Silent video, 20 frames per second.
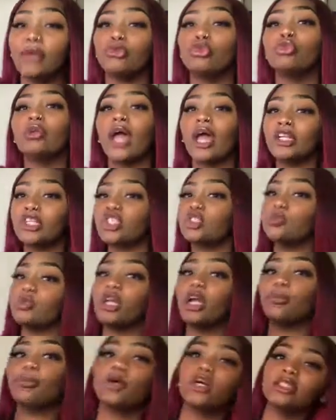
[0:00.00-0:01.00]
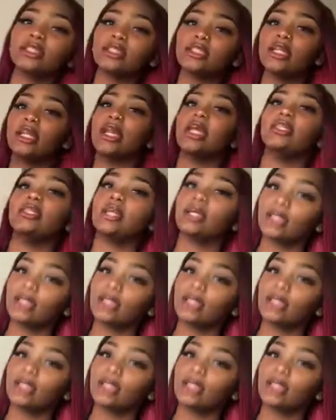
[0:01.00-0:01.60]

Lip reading: Do not just be a person in the